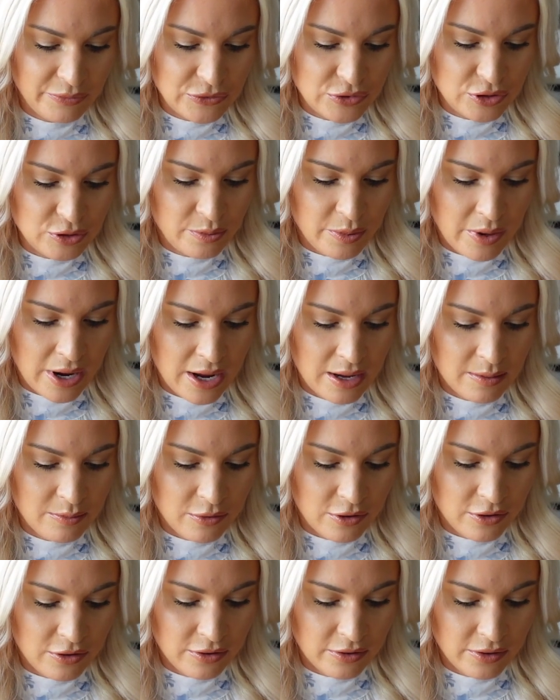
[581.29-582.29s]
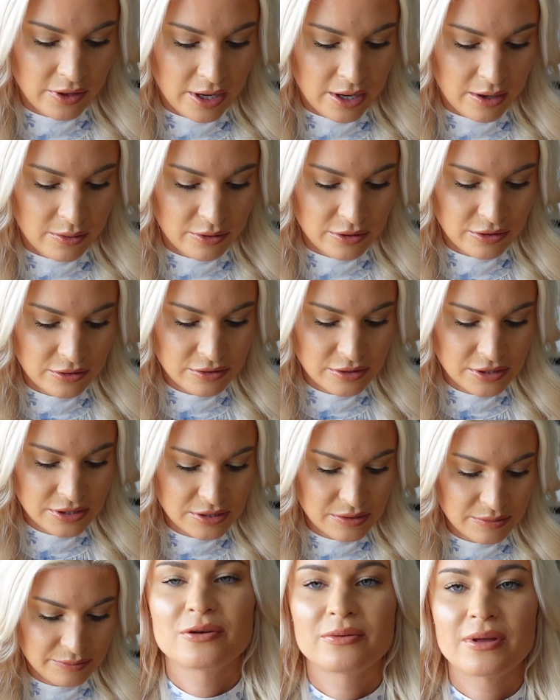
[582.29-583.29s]
Dubai Mall
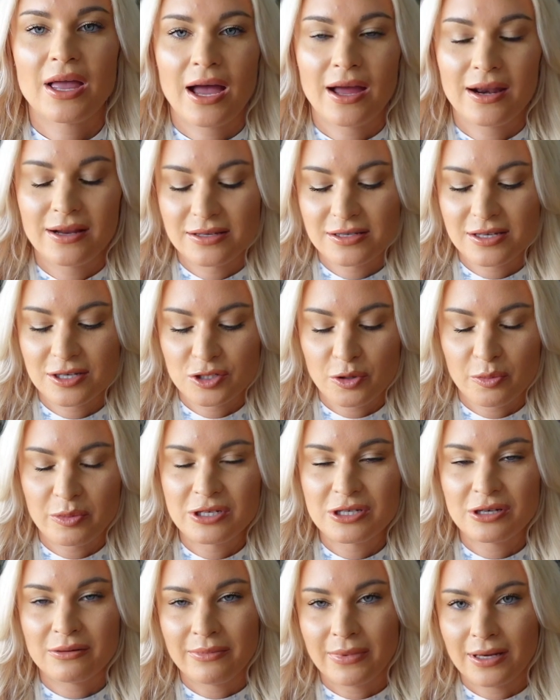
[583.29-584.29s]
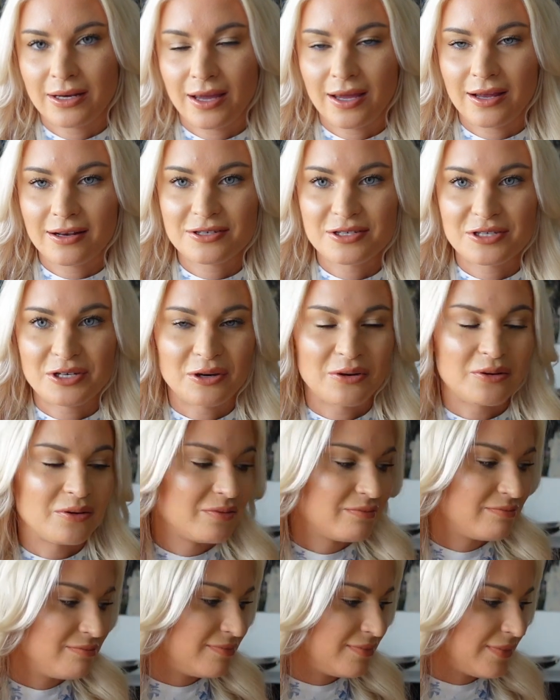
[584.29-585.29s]
hours. So yeah, it is. It's open till midnight.
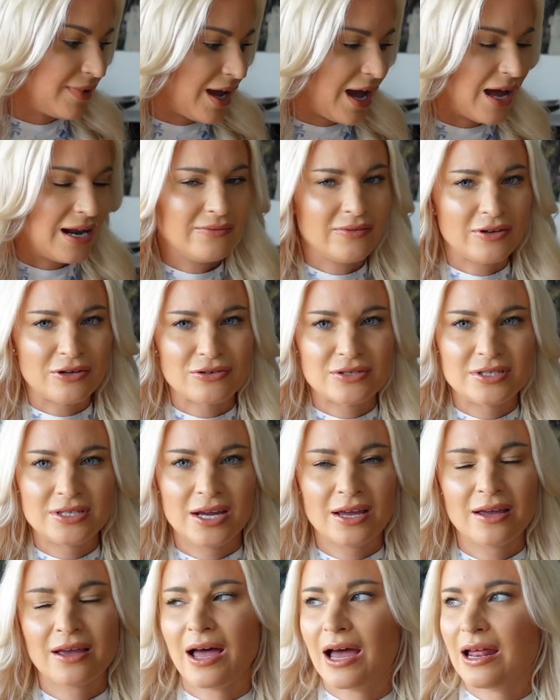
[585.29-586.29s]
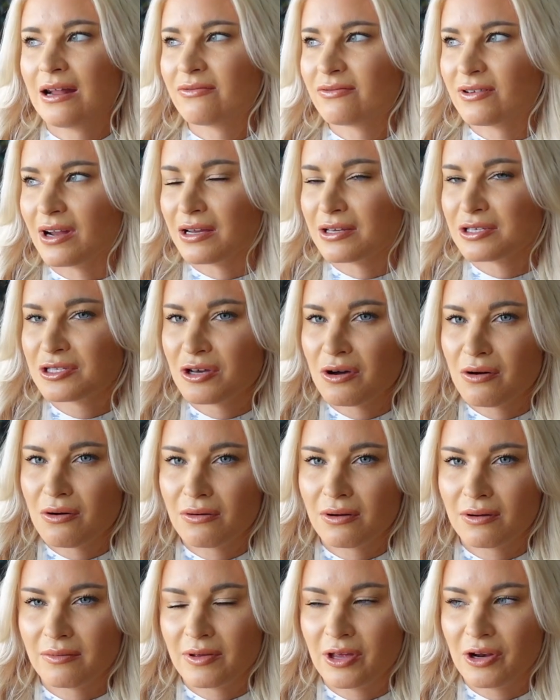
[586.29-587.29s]
So kind of interesting, kind of nice
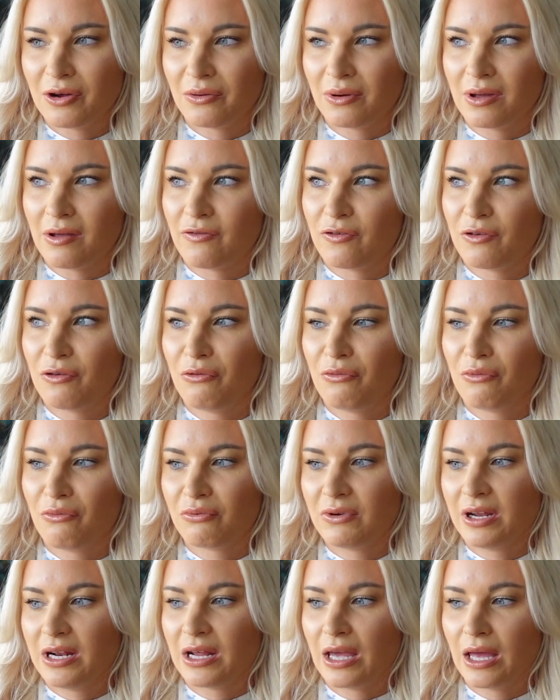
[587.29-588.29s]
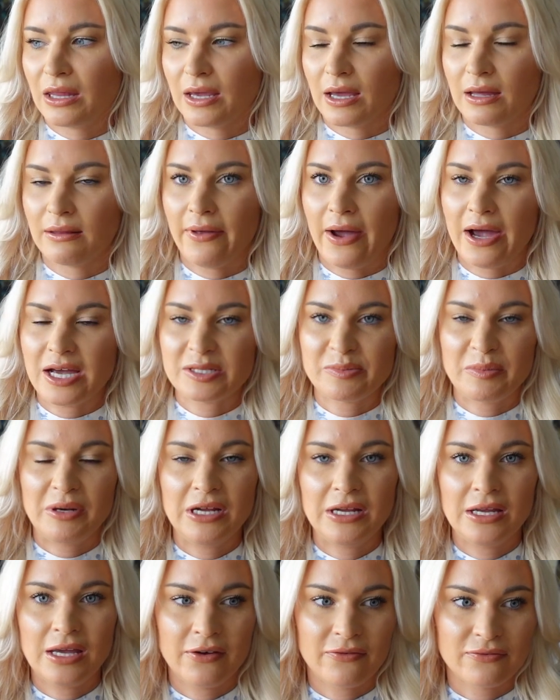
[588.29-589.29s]
though, you know, if you need to get like a last
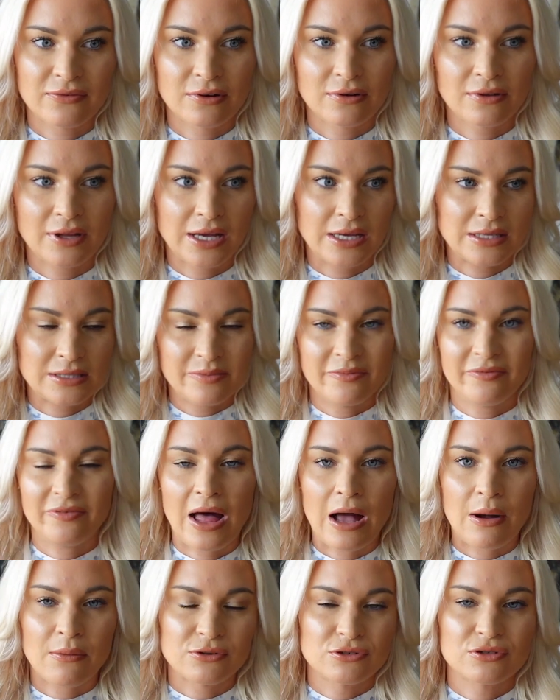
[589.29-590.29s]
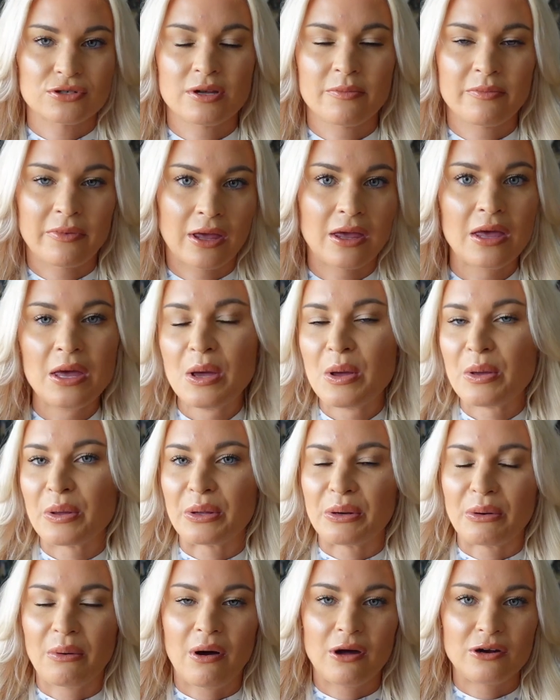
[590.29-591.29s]
minute gift or like some flowers or something,
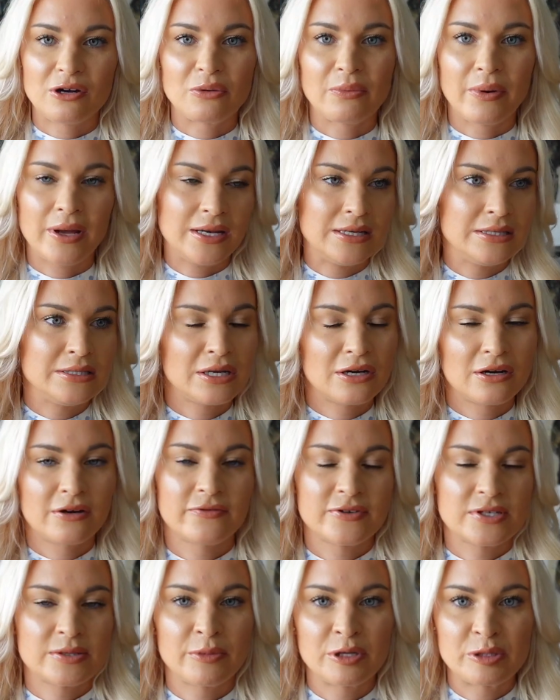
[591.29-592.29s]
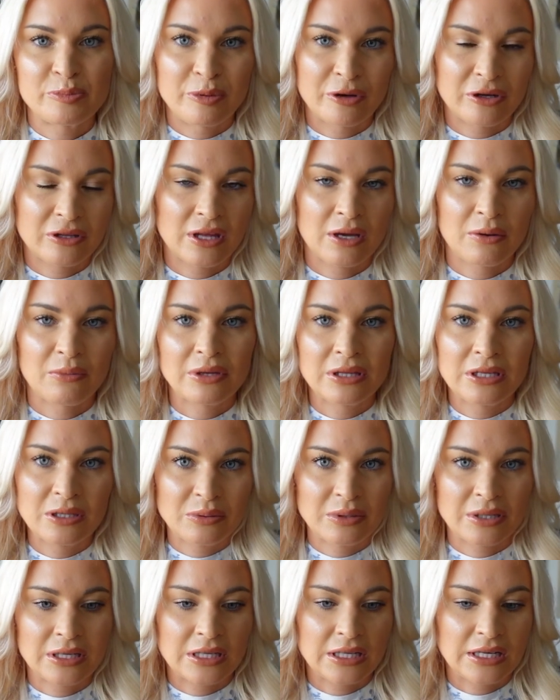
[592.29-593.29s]
you know, on your way to dinner for someone's birthday really
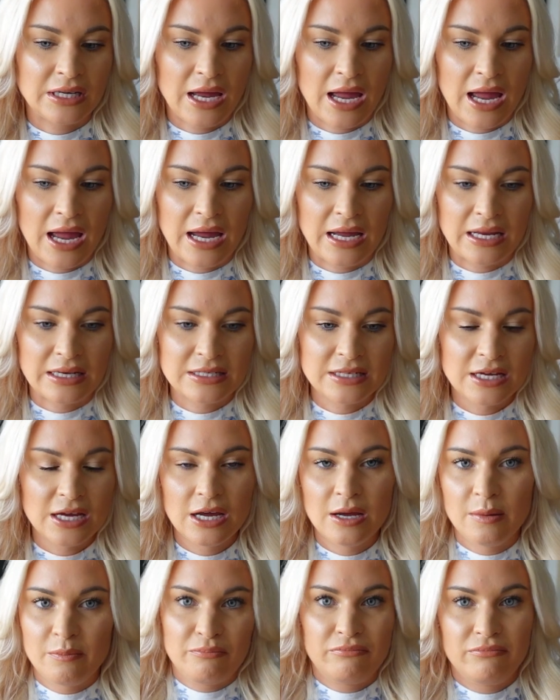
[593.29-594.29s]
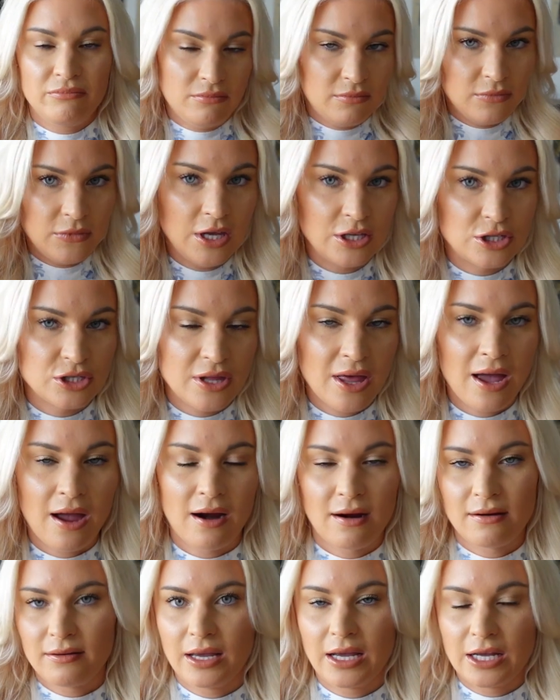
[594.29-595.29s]
quickly, and it's
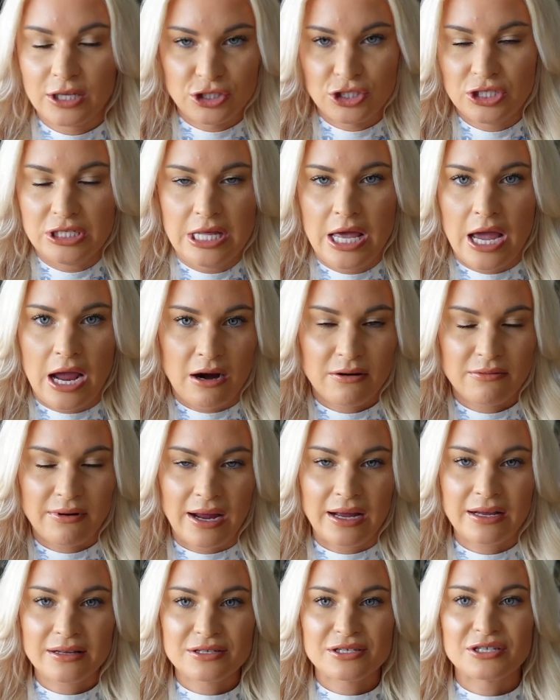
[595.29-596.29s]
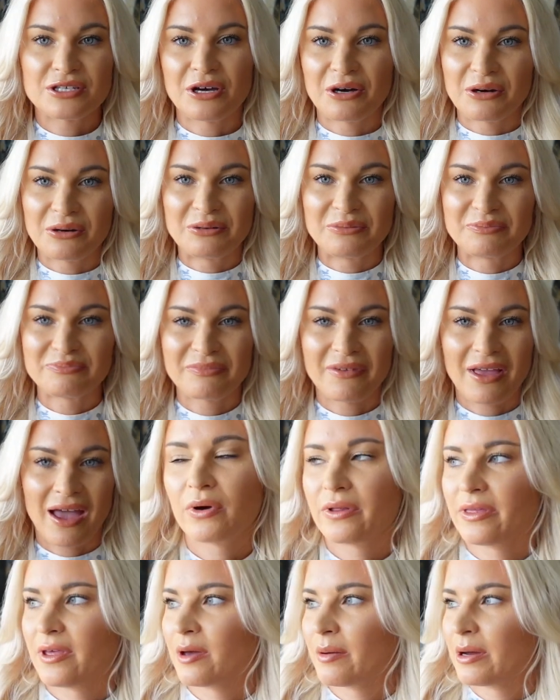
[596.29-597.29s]
there, like, it's just there, right? So yeah.
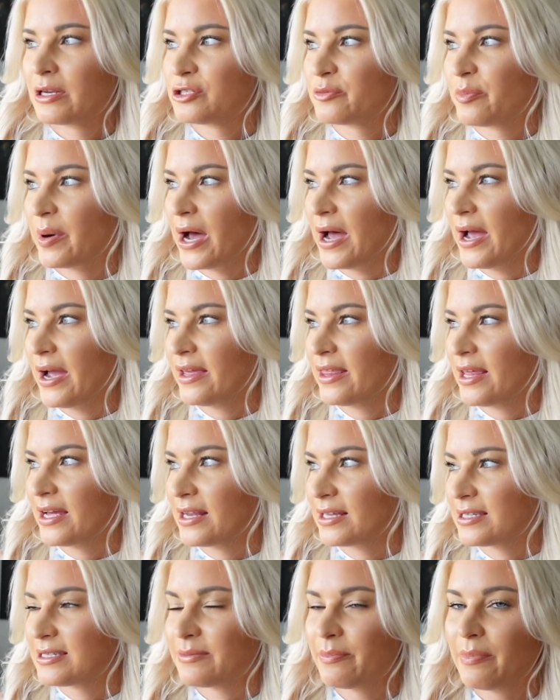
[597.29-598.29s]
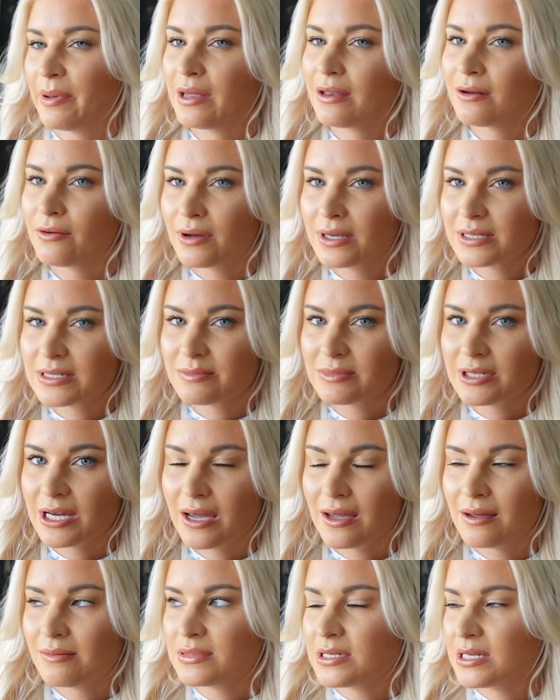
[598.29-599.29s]
One thing about Dubai that it's a bit annoying
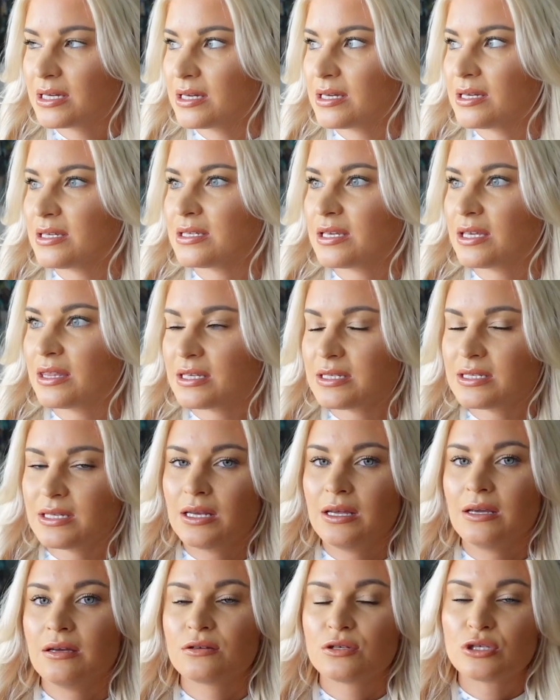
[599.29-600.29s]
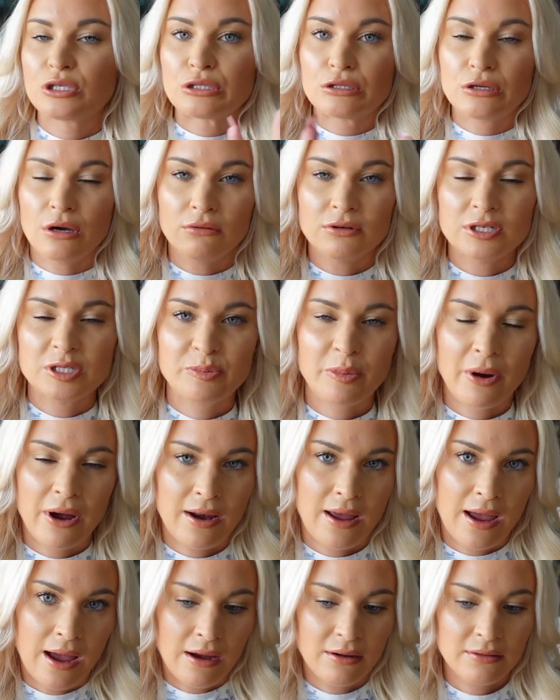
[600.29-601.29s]
sometimes is the city is so
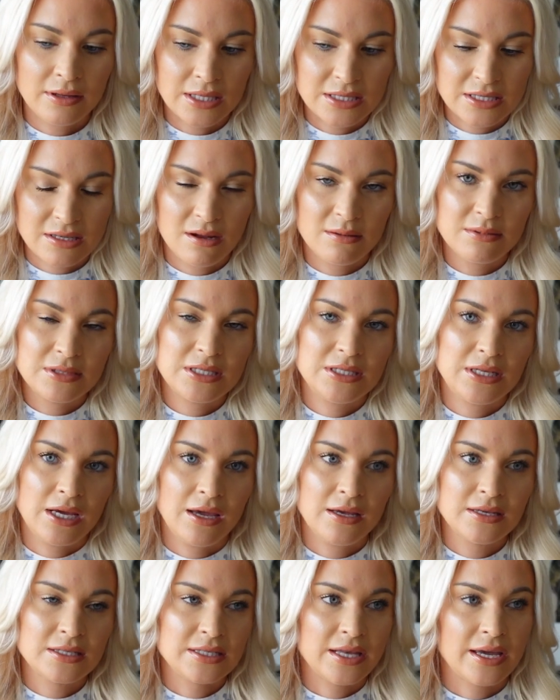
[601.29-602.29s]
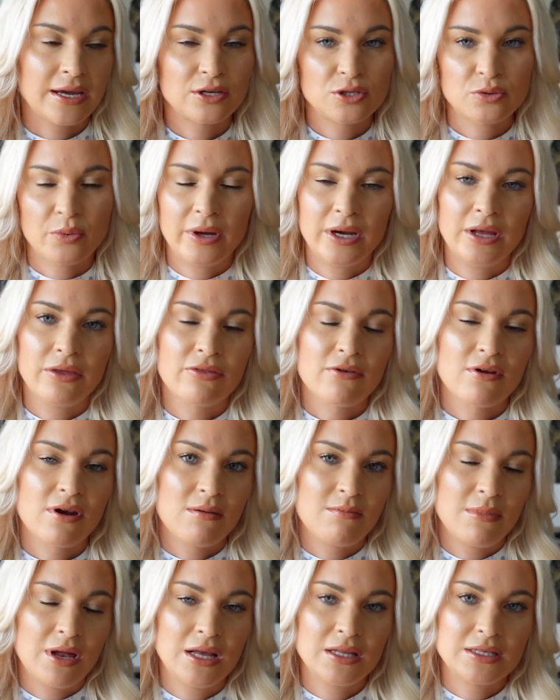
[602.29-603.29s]
spread out that sometimes it takes like
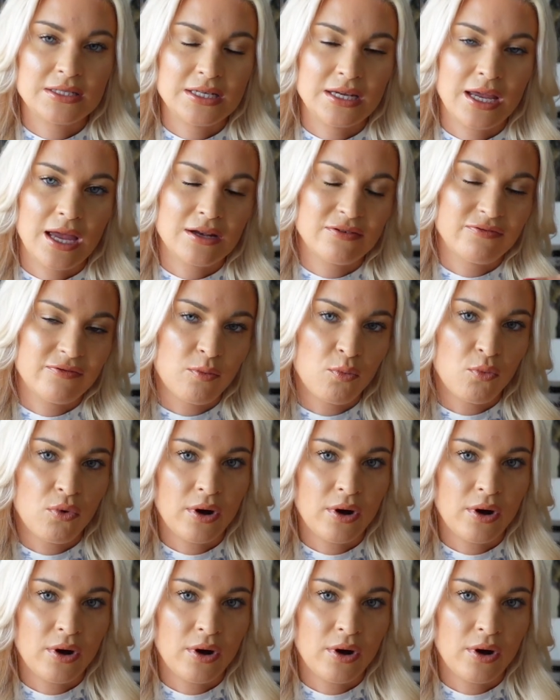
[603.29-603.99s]
20-30 minutes to get from